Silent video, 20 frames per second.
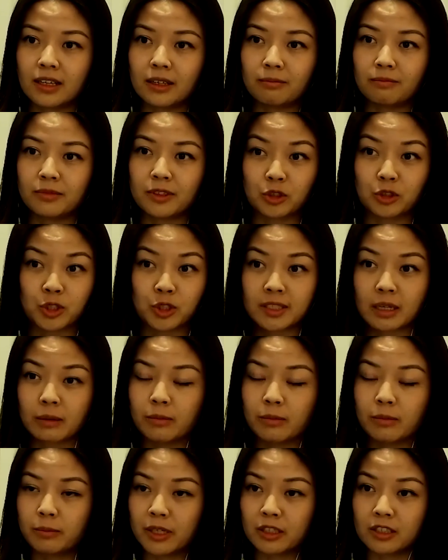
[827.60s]
there's some
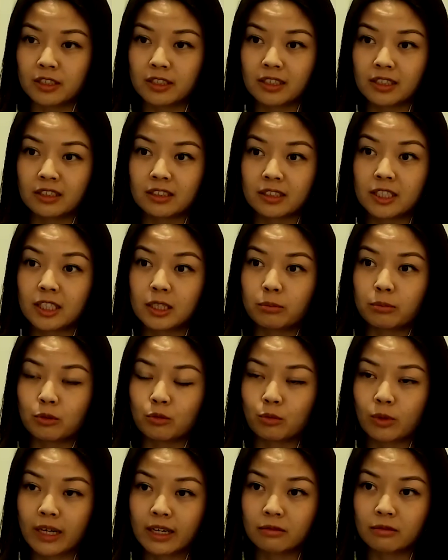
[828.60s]
ability to keep a
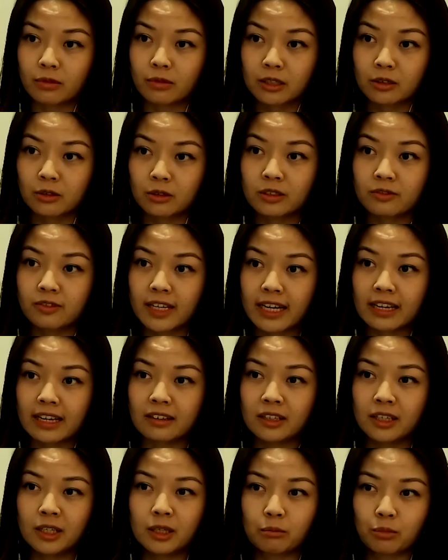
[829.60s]
record of that
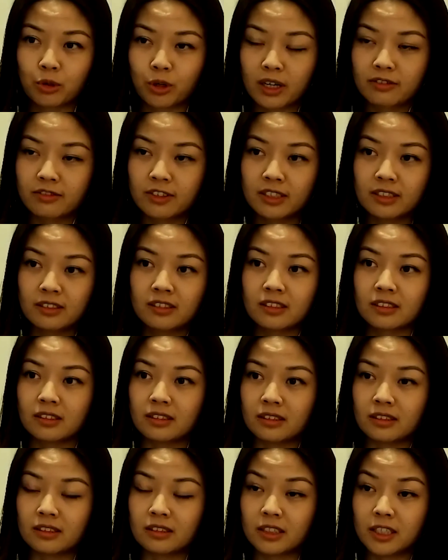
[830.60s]
provenance and
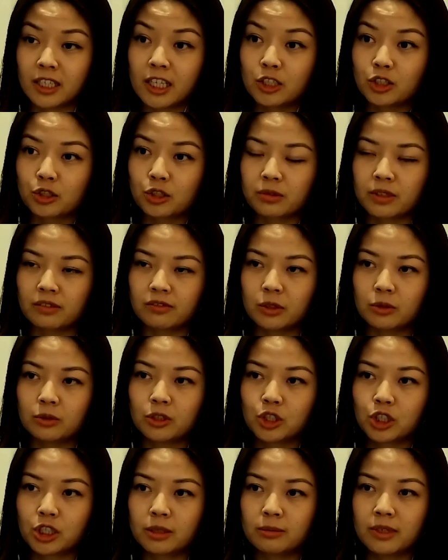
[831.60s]
the history of
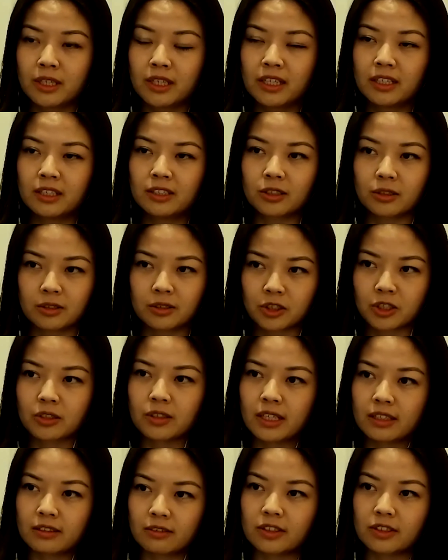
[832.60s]
ownership. So there's a
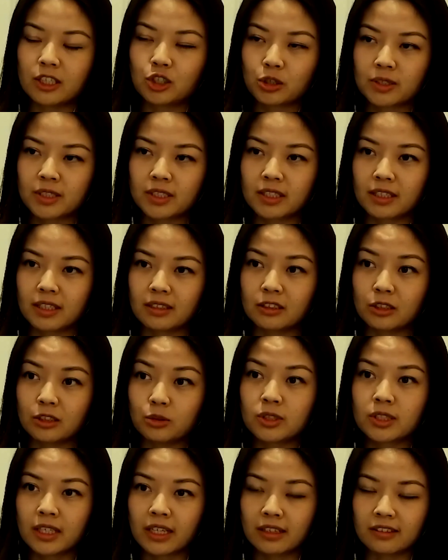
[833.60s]
lot of interesting use
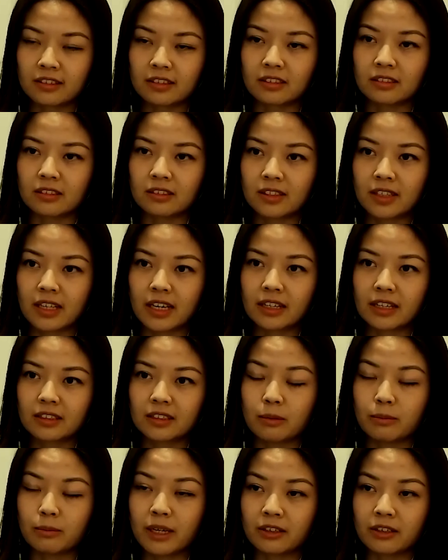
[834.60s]
cases that
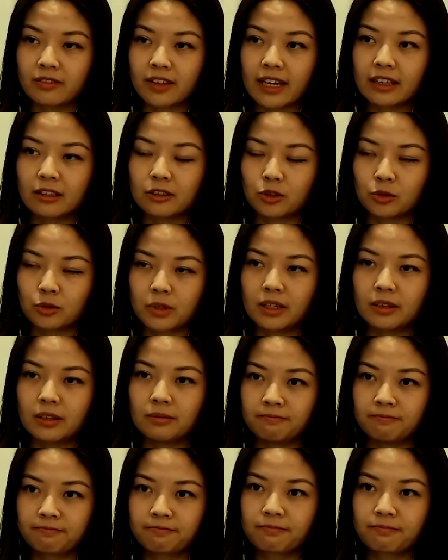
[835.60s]
come out of that as well.